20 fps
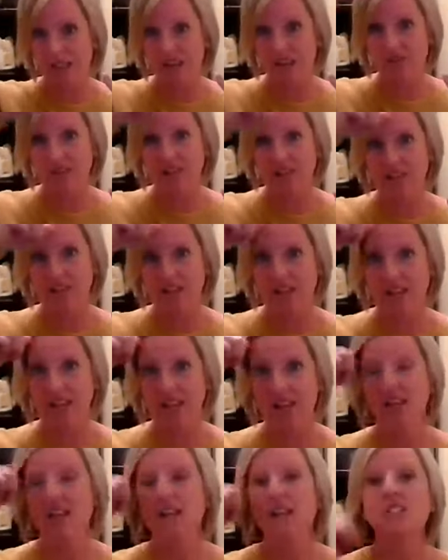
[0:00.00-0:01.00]
everything.
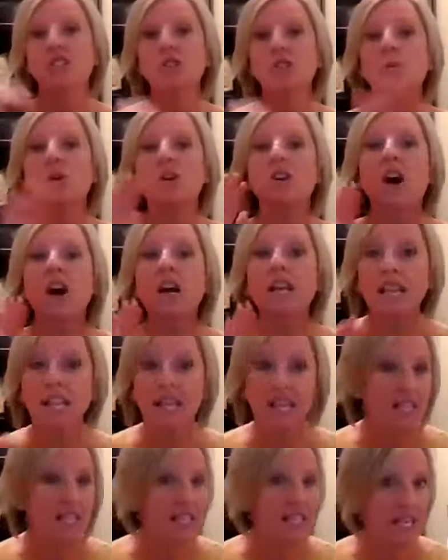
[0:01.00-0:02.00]
So we're not
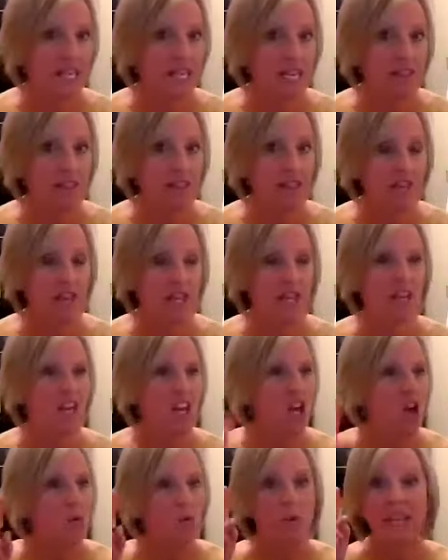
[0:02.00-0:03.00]
killing anything.
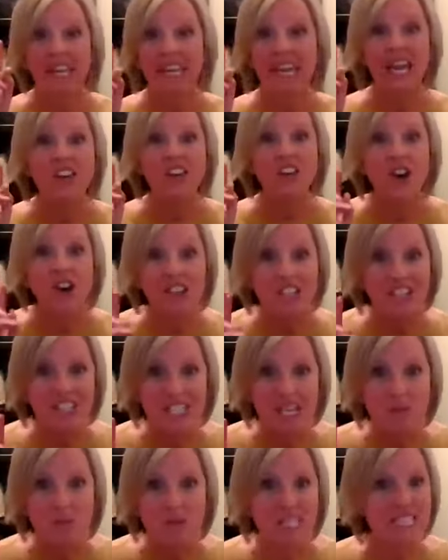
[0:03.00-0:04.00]
We cannot
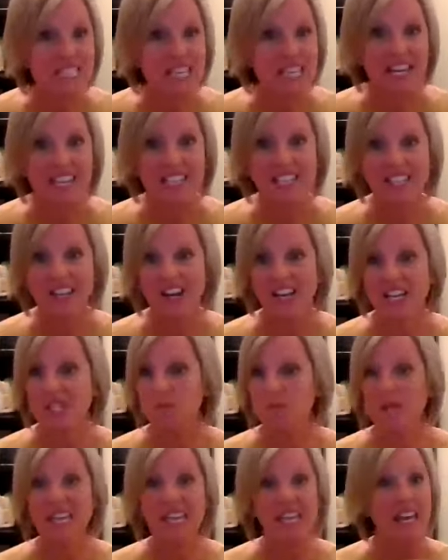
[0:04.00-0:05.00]
say we sanitize.
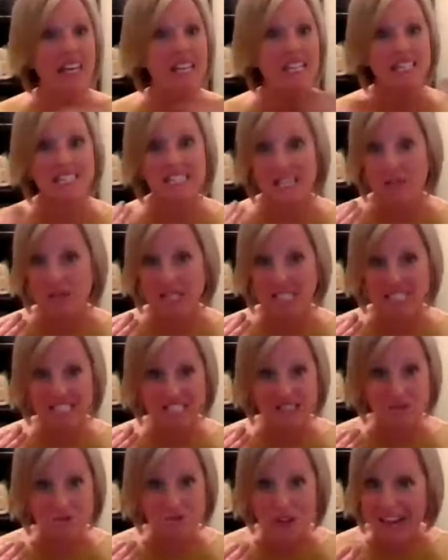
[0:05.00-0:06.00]
We can't say we
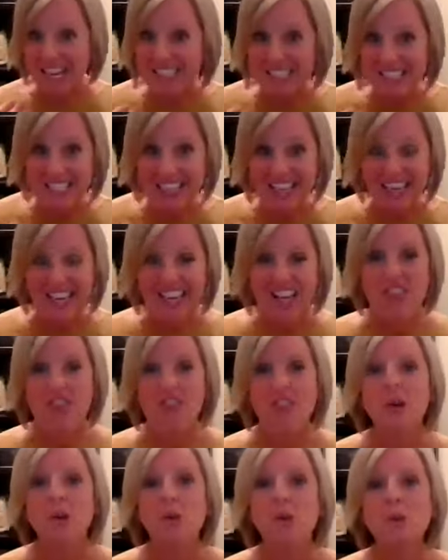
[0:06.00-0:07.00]
disinfect.
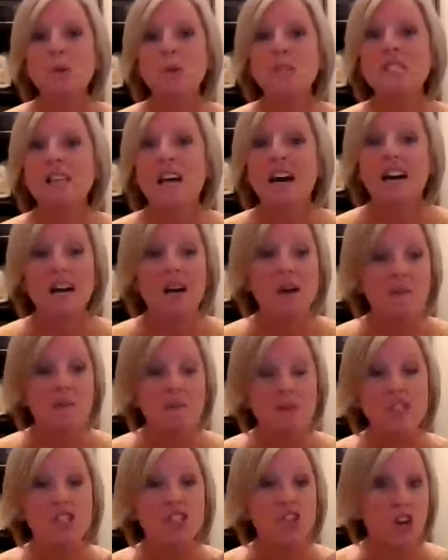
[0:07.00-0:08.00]
Those
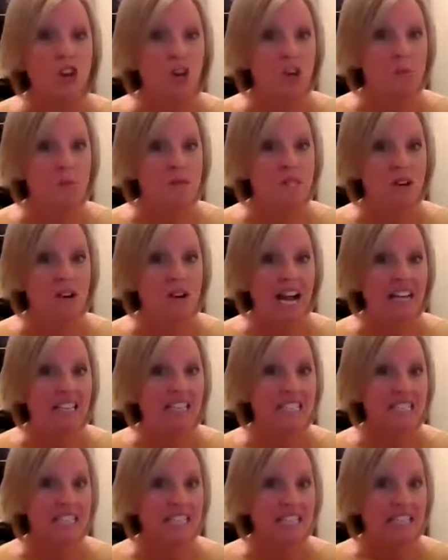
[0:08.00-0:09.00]
terms are
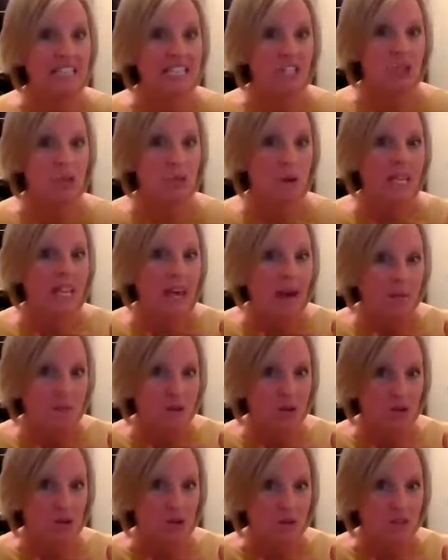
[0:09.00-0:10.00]
actually linked to a
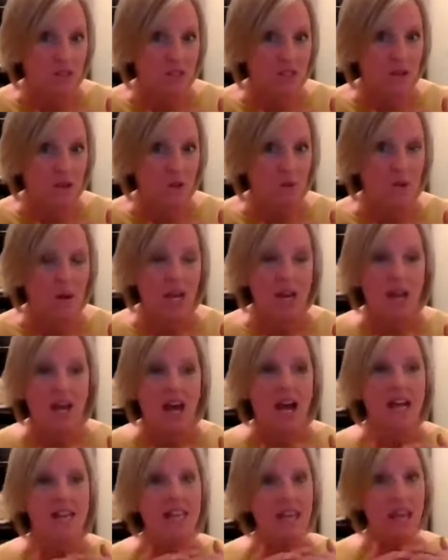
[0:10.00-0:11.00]
chemical. So
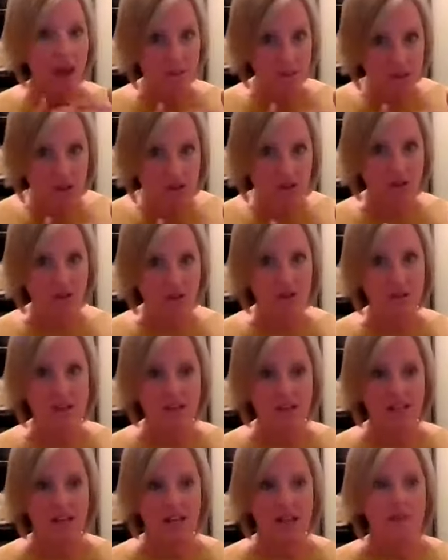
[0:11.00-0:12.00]
a chemical
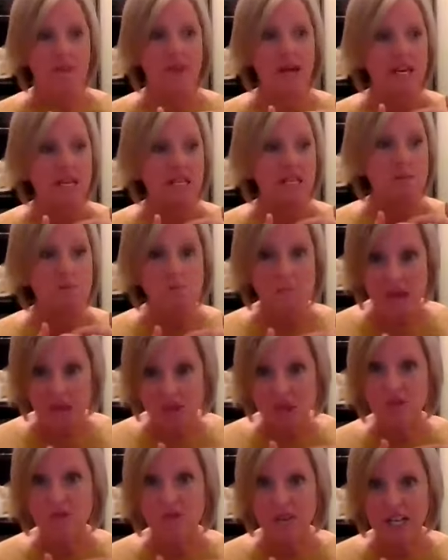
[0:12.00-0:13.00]
that is
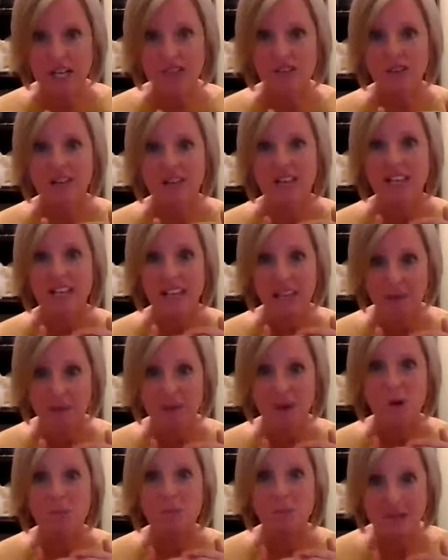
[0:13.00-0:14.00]
manufactured at a
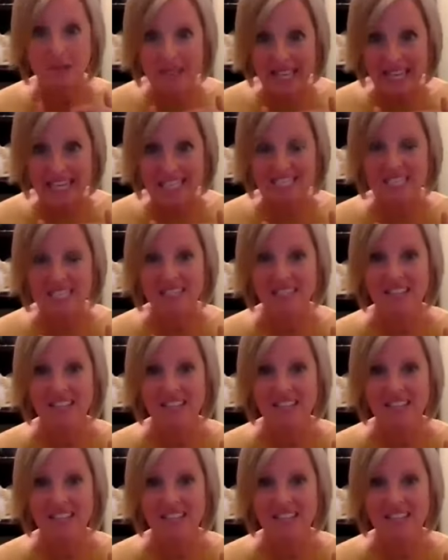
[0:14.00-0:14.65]
chemical plant